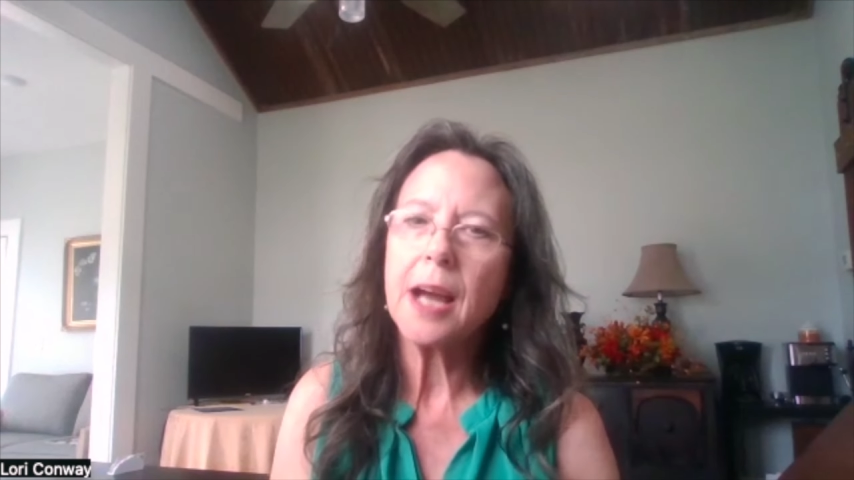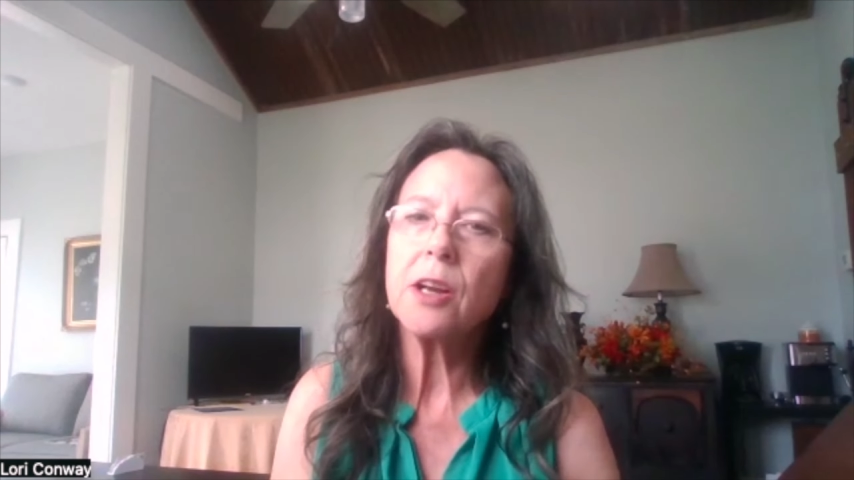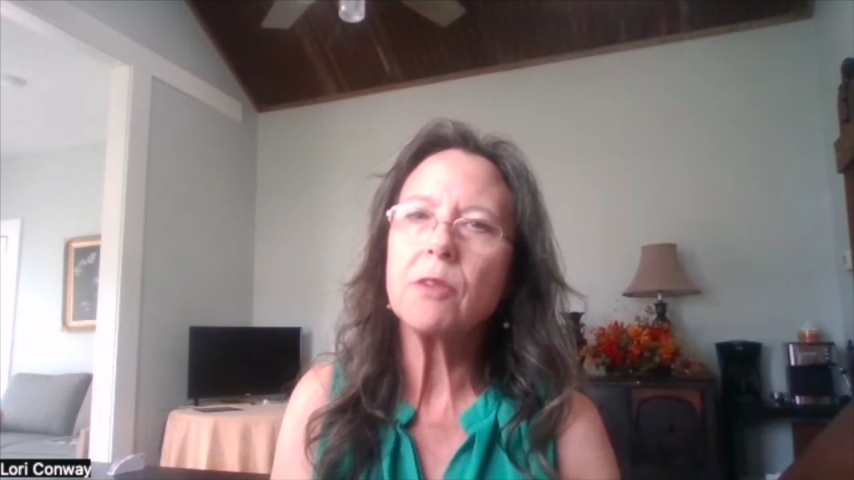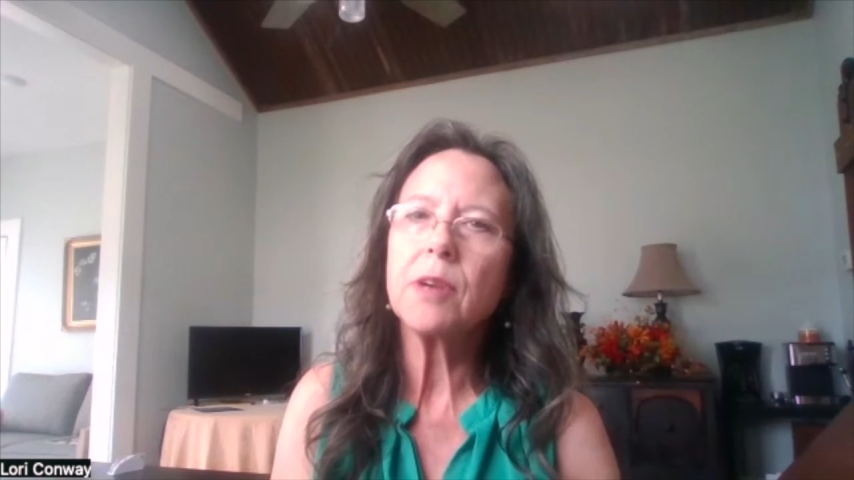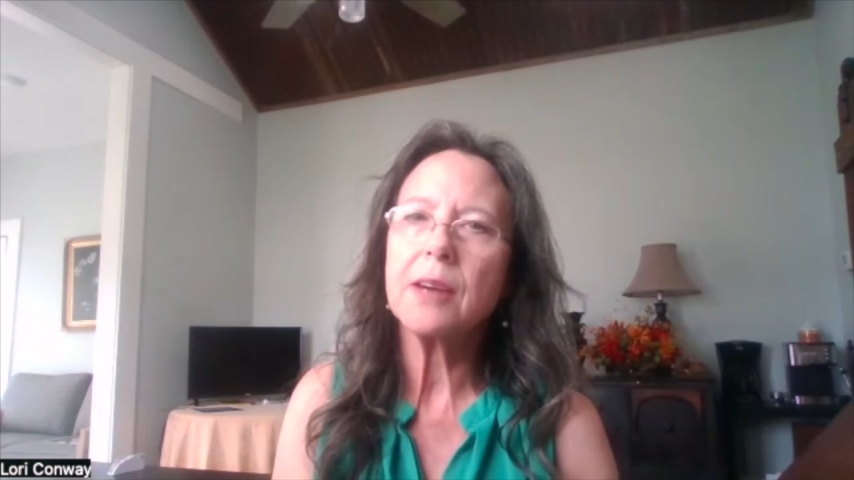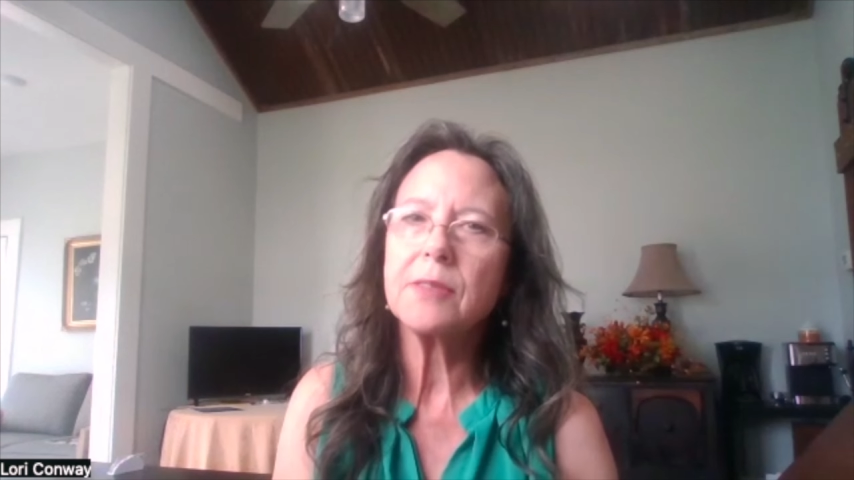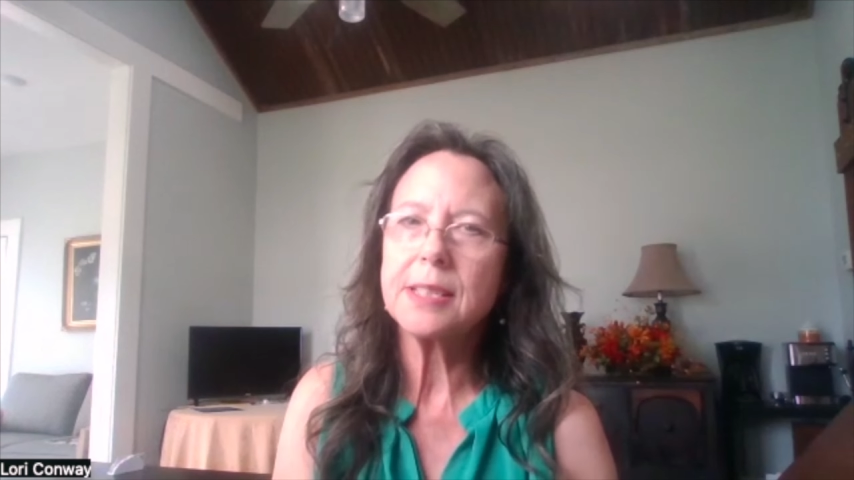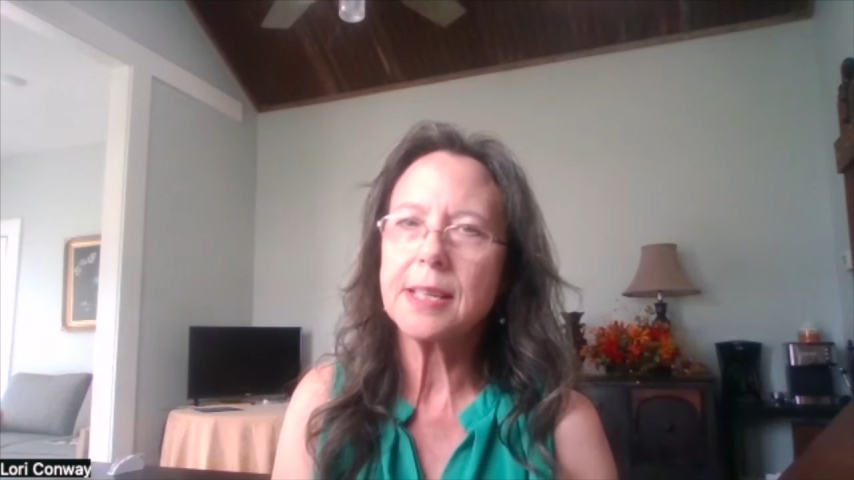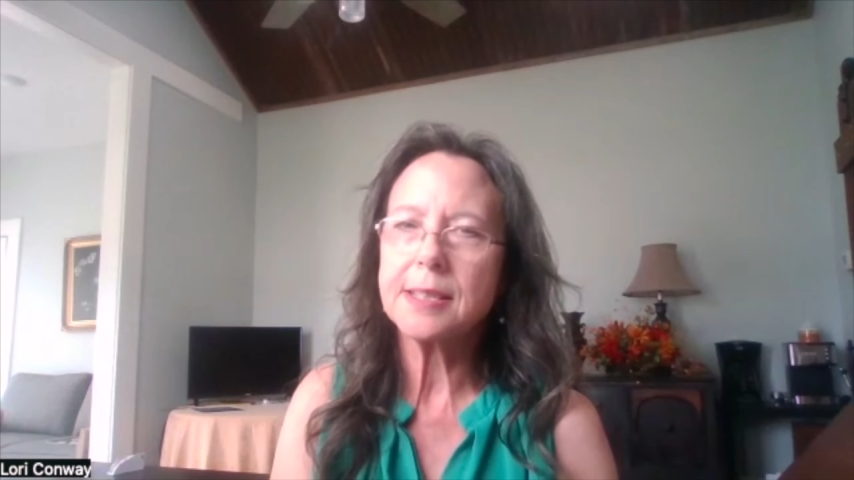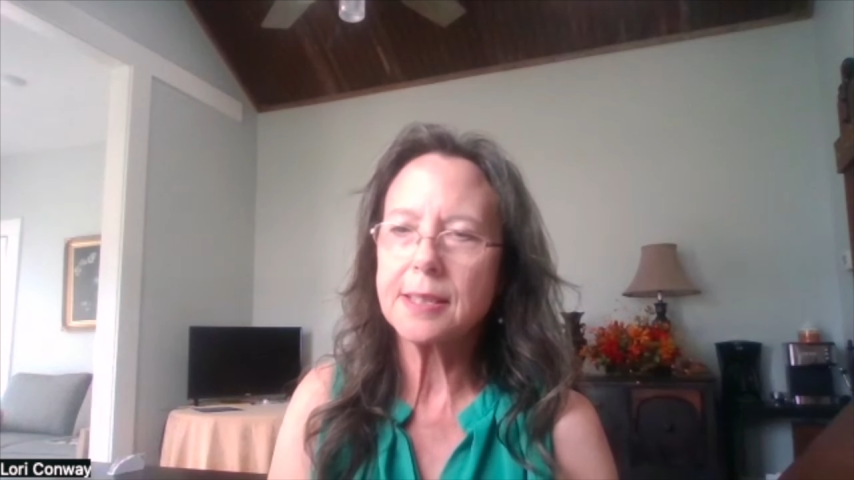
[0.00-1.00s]
I don't have a
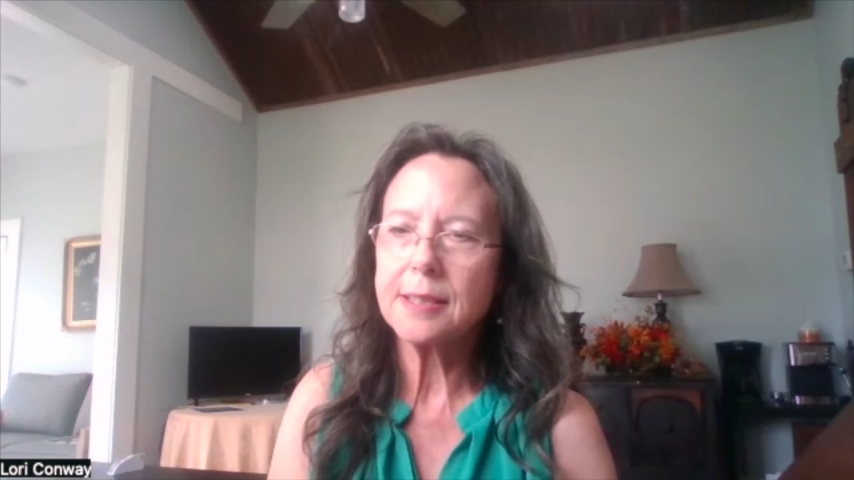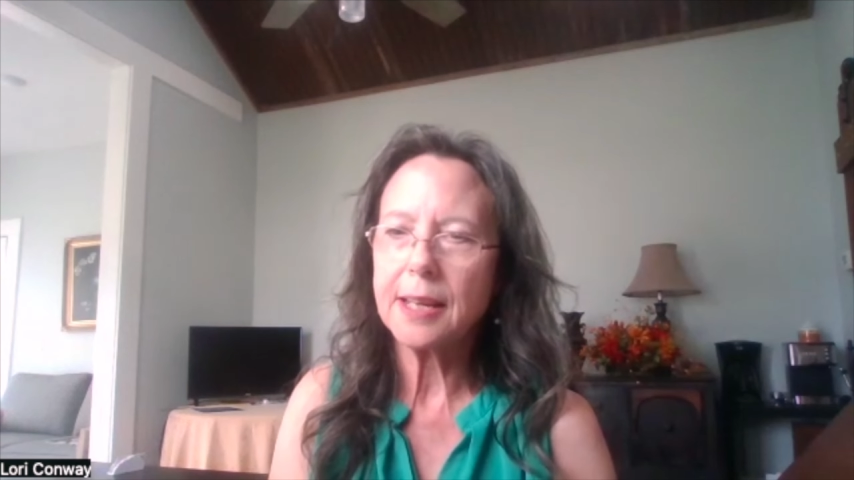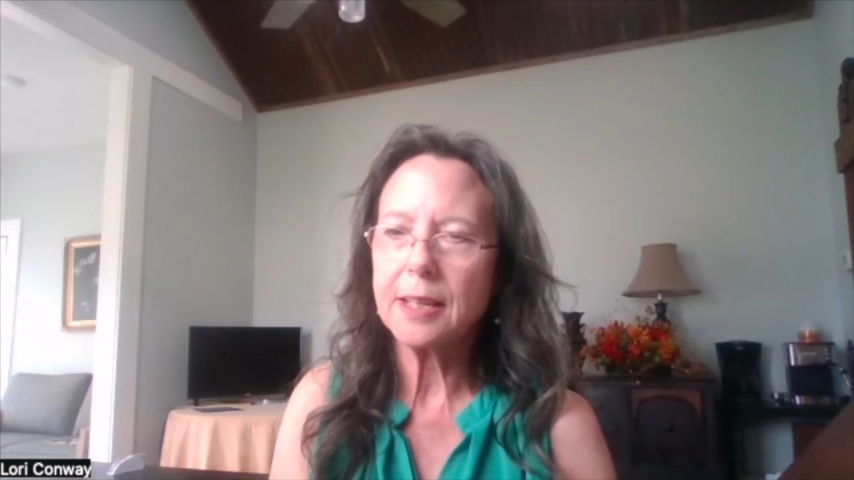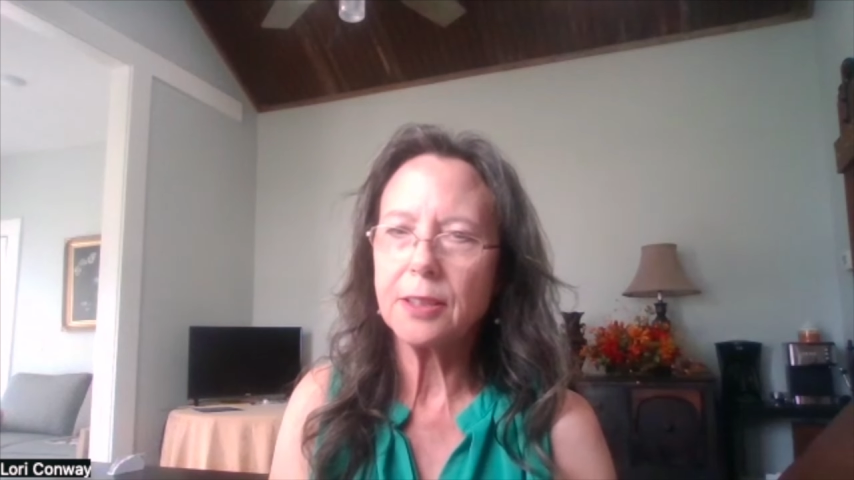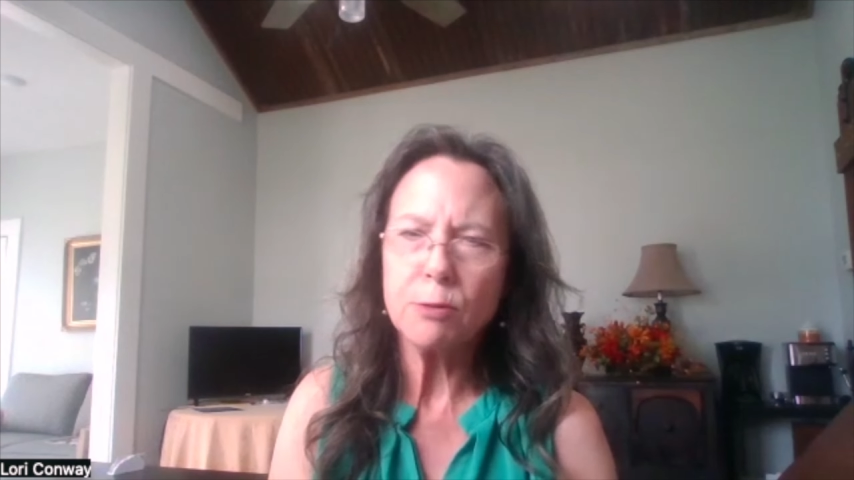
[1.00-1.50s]
designated